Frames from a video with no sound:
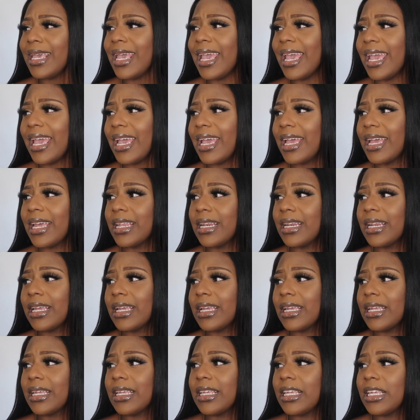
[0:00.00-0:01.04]
and
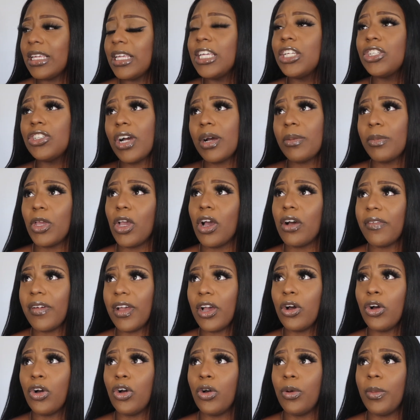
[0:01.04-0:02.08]
he dropped me off
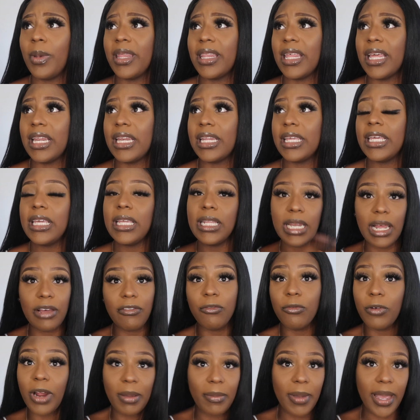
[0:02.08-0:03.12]
at home and then he
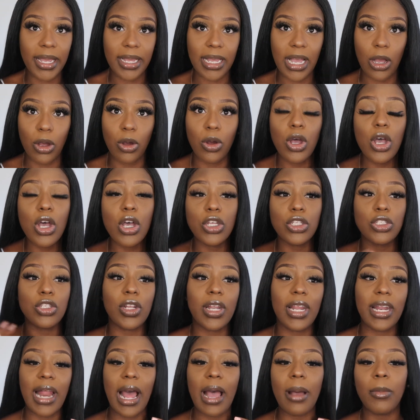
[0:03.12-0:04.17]
left right back out.
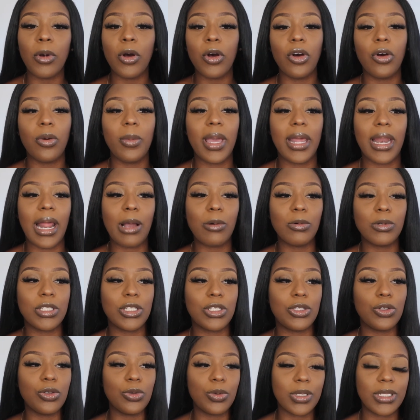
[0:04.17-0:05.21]
So then I'm home and I
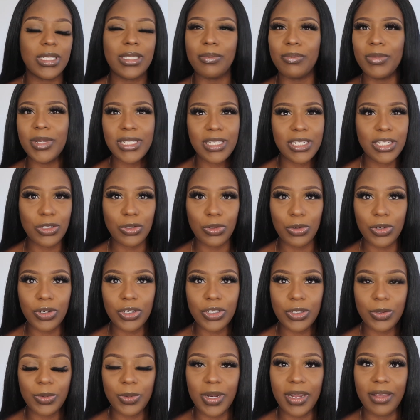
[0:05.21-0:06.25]
was doing some business
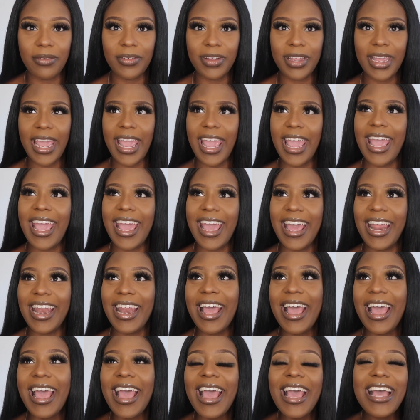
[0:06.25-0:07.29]
orders or whatever
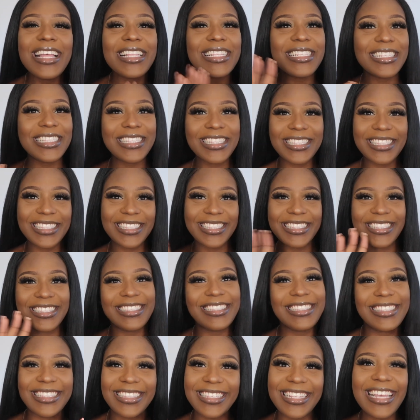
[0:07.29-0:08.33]
and
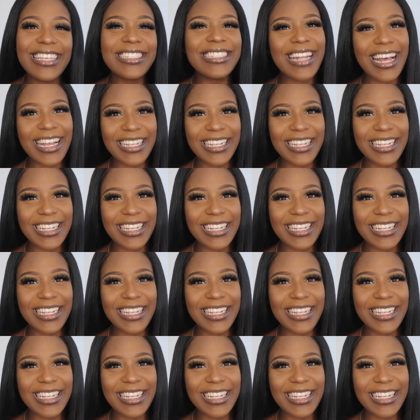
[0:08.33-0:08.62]
it's